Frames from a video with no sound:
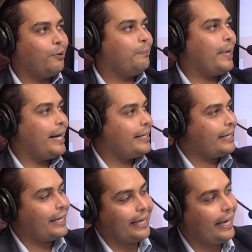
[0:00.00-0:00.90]

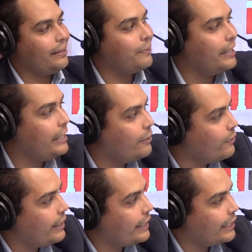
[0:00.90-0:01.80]
Bannock again, right?
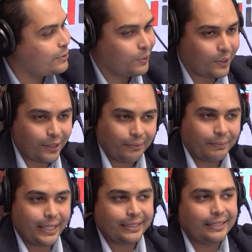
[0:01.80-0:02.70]
Like that's one of the
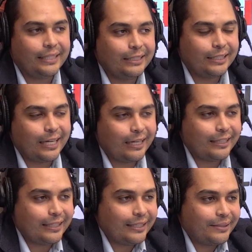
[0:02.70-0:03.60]
best things that I
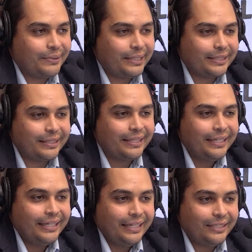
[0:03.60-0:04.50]
think we as a
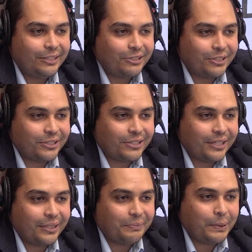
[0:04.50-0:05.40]
indigenous
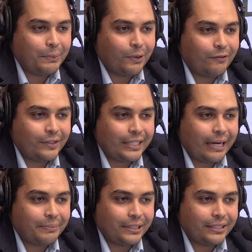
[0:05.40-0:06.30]
people have
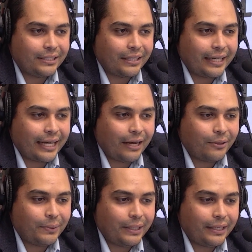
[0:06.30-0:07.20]
adapted to, like how do
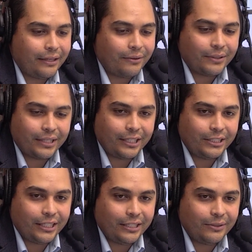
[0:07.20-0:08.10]
we,
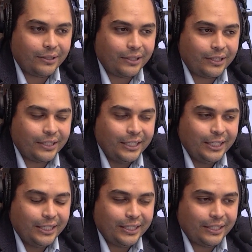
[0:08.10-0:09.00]
continue the
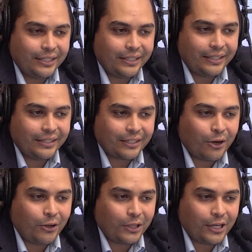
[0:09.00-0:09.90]

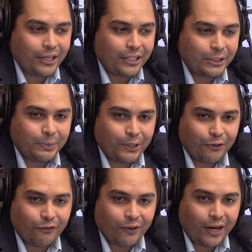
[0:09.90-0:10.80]
culinary
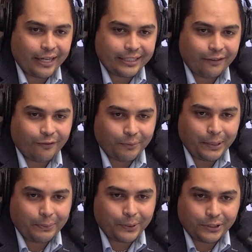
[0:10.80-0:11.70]
experience for us and for
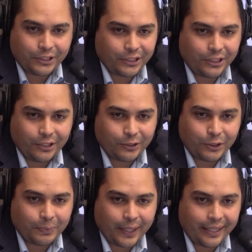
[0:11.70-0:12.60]
people is just,
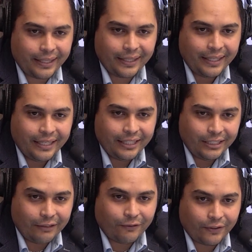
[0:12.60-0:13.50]
spreading
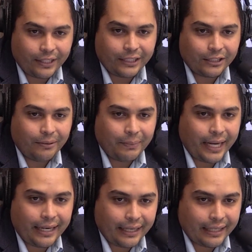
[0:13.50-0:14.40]
different things on
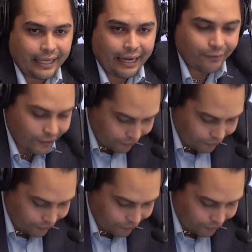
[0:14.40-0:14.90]
Bannock and to have those